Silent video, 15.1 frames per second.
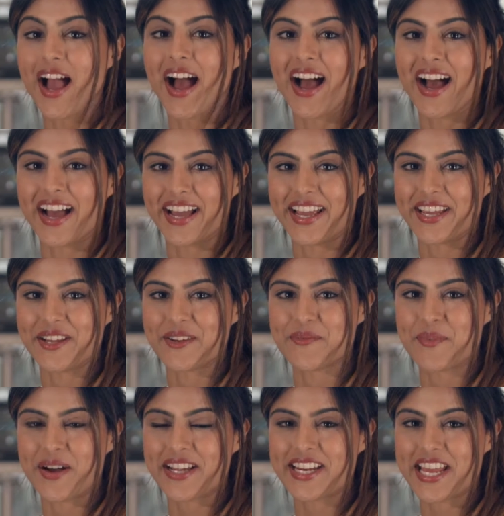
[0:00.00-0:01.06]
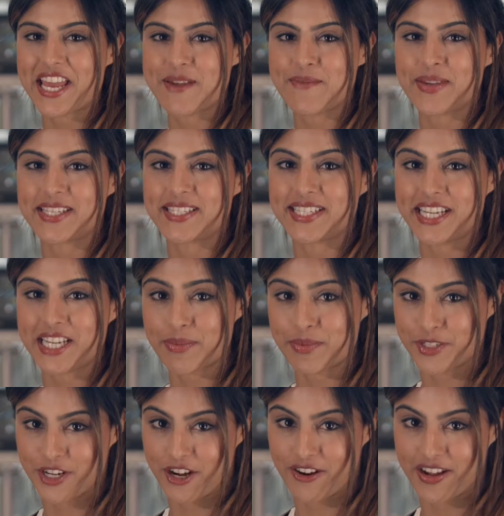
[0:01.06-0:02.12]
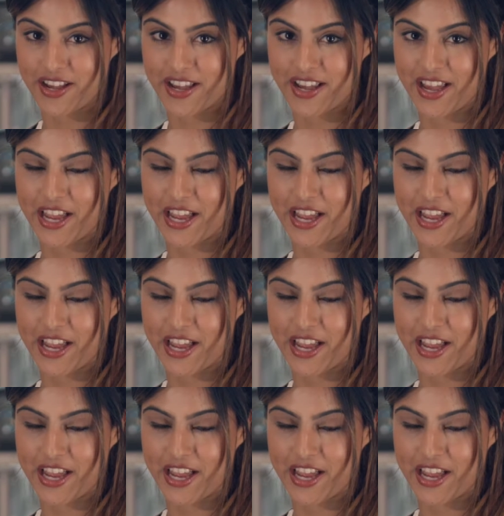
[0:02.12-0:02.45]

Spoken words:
Hi, my name is Anika Majaria